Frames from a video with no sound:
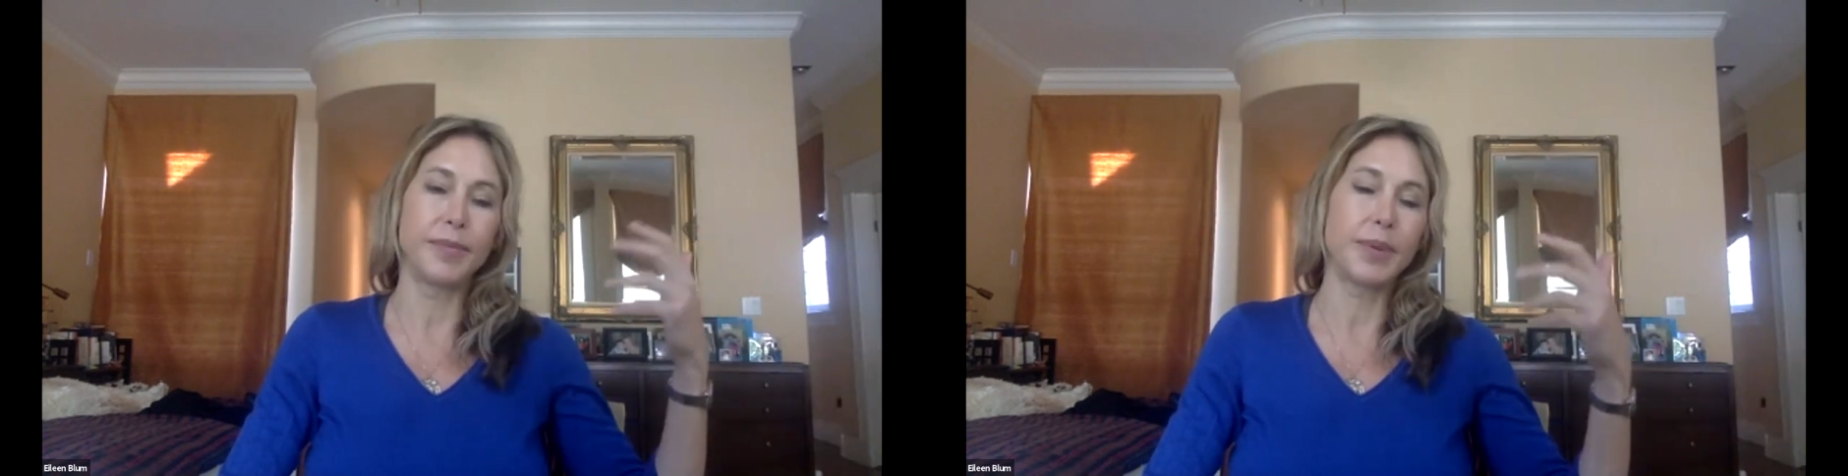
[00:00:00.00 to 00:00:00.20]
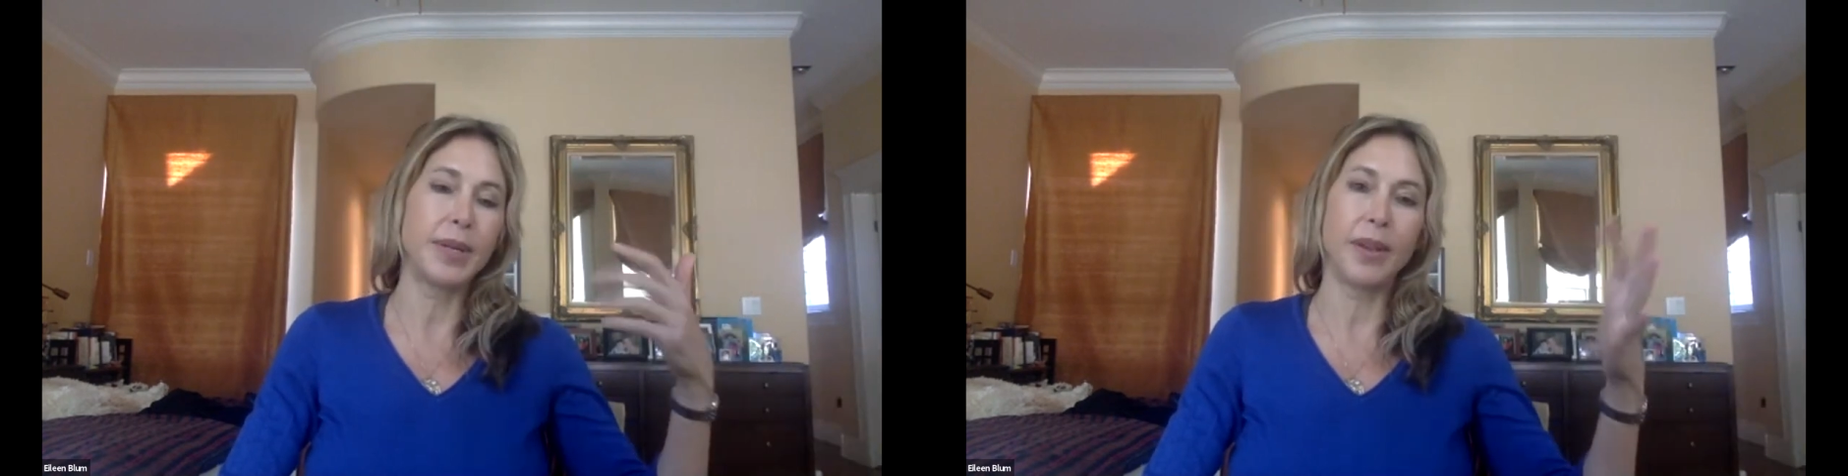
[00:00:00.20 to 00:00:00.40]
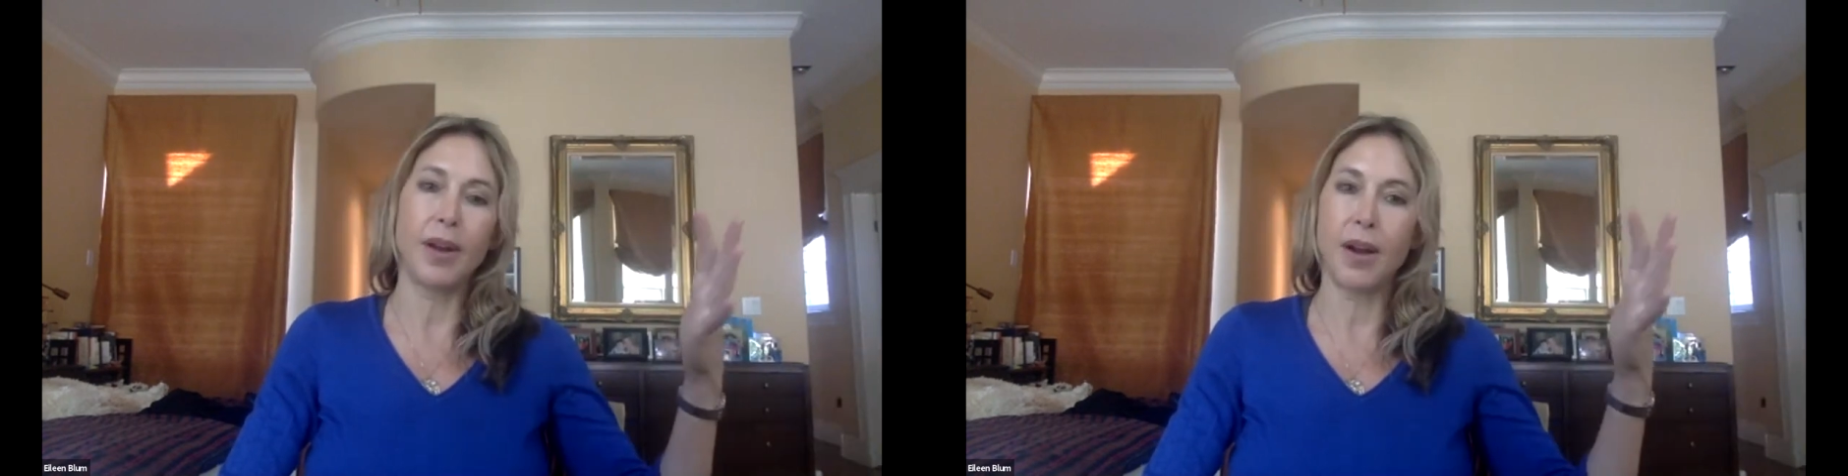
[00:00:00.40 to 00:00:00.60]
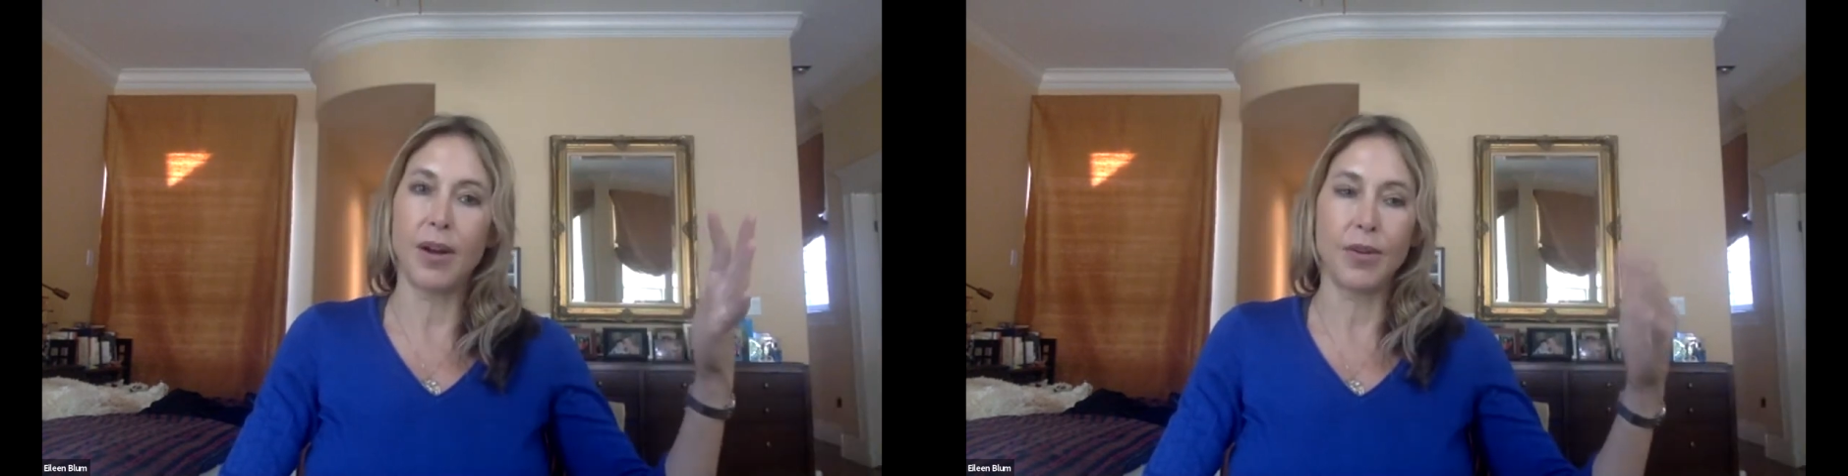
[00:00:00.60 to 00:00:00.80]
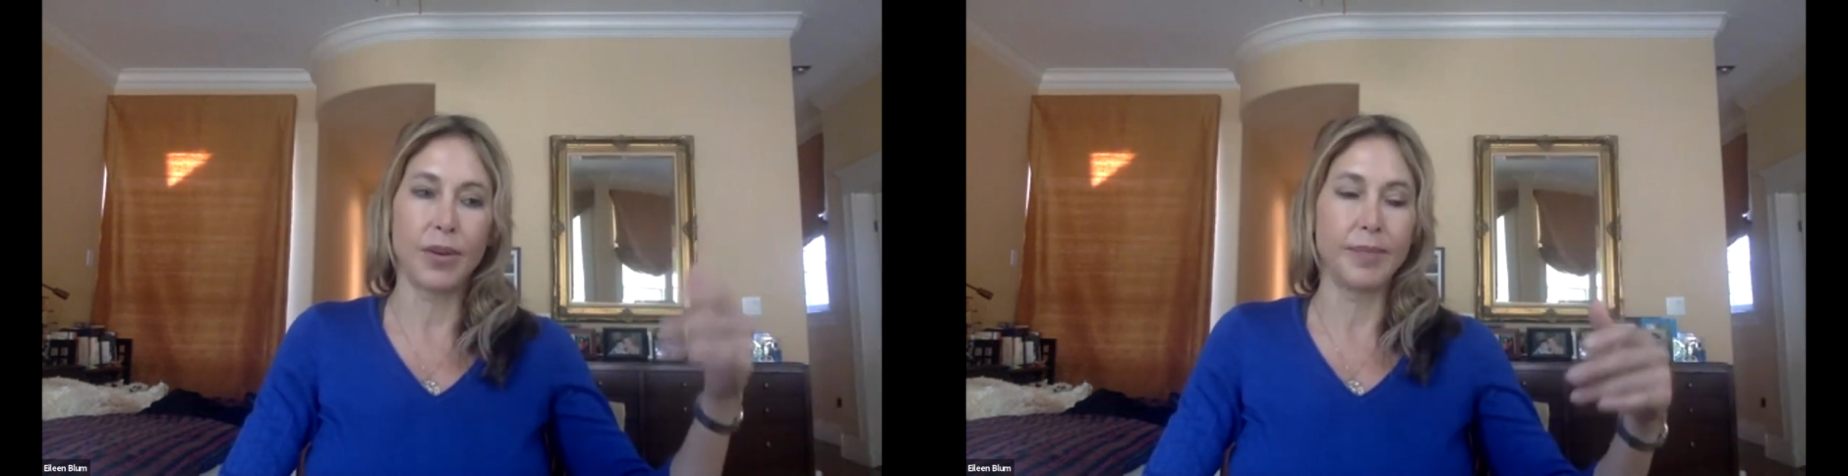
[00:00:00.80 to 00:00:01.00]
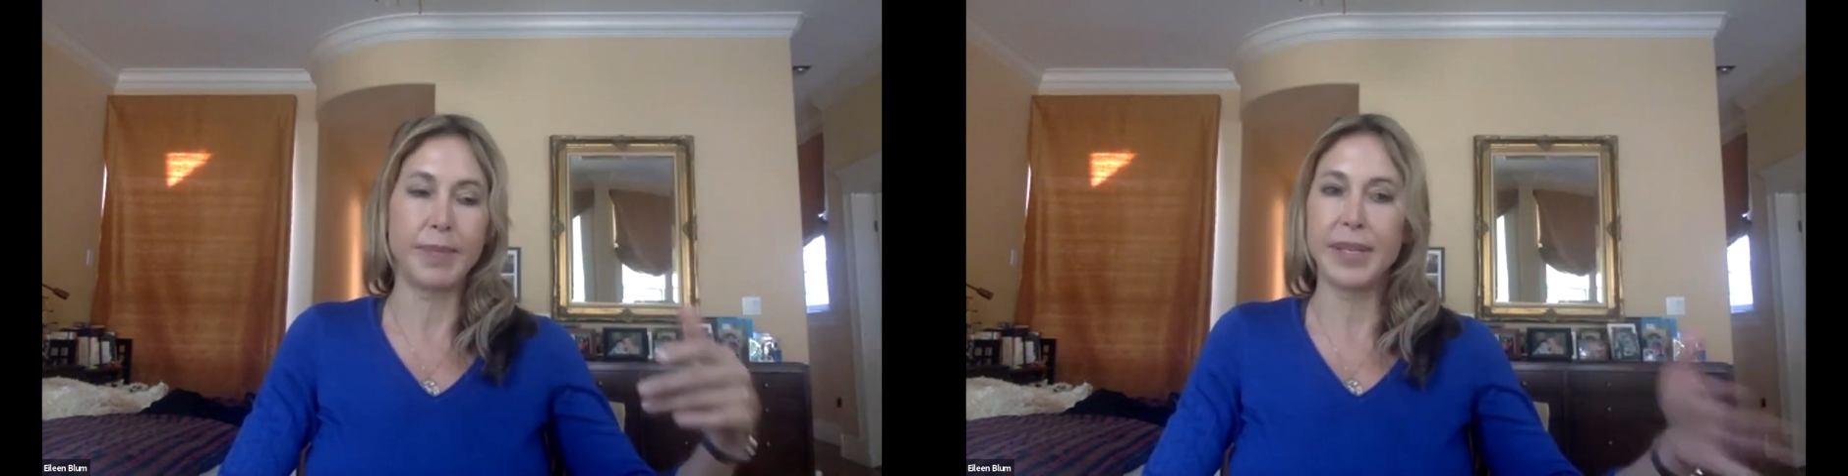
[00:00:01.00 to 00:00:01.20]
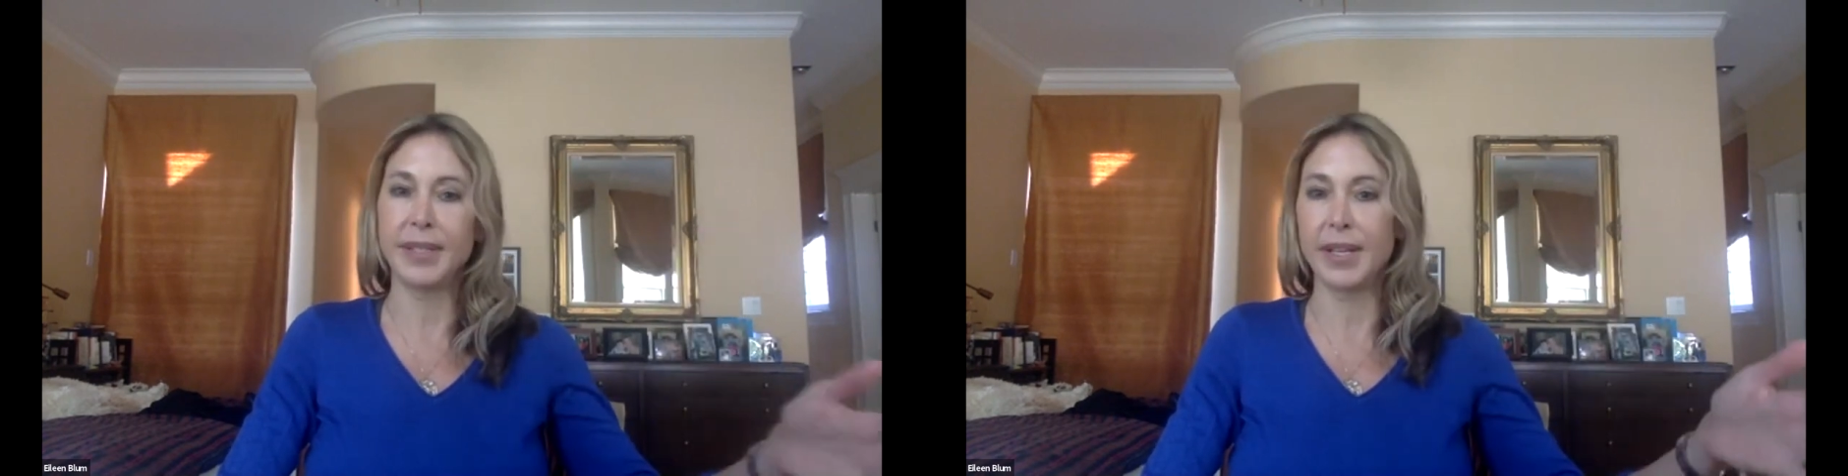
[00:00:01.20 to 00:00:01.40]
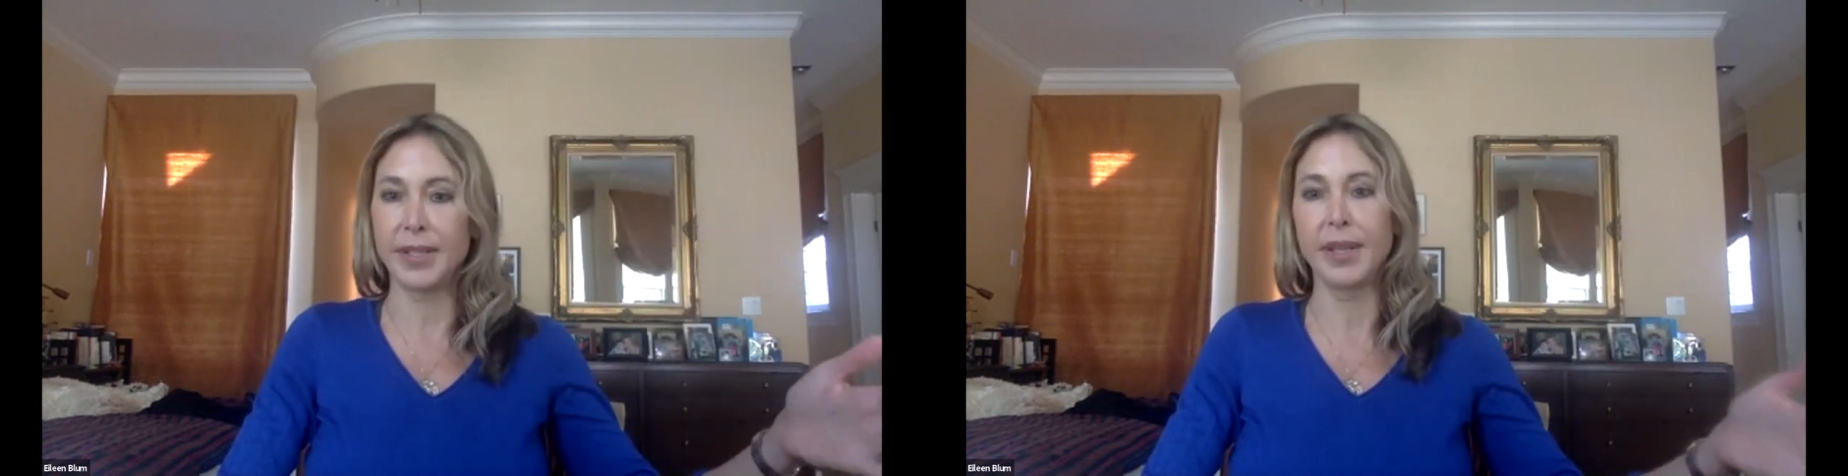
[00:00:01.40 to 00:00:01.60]
pre law or
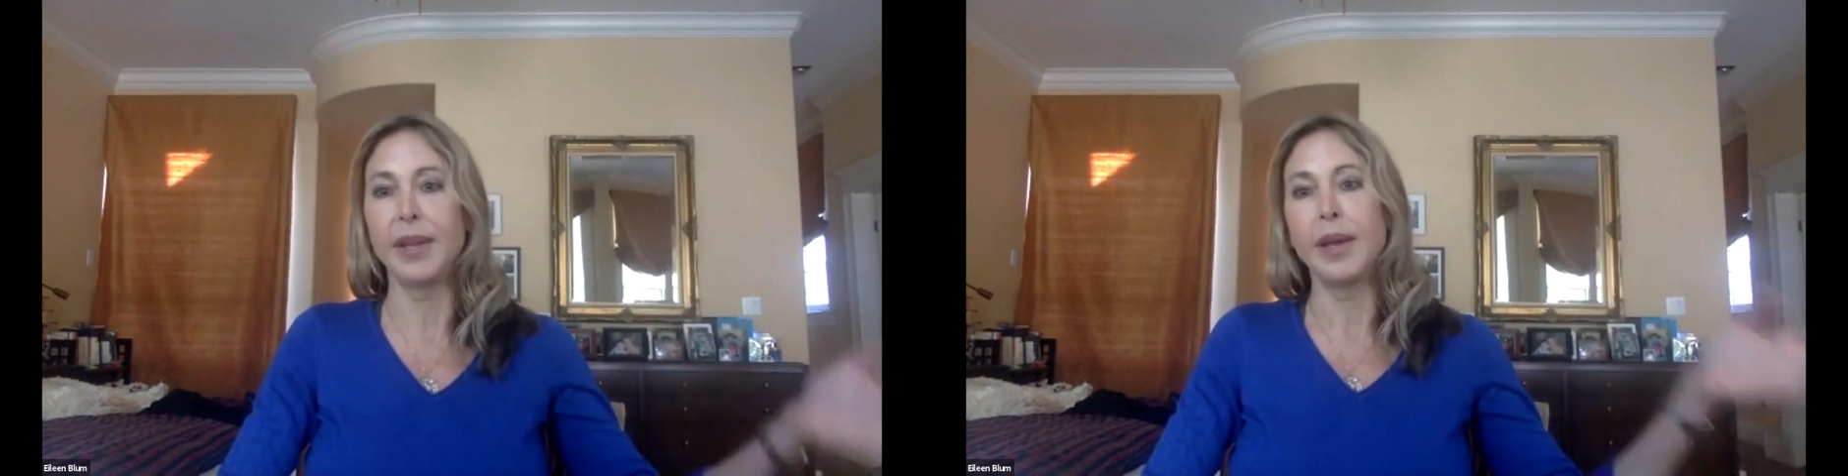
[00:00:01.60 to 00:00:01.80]
business,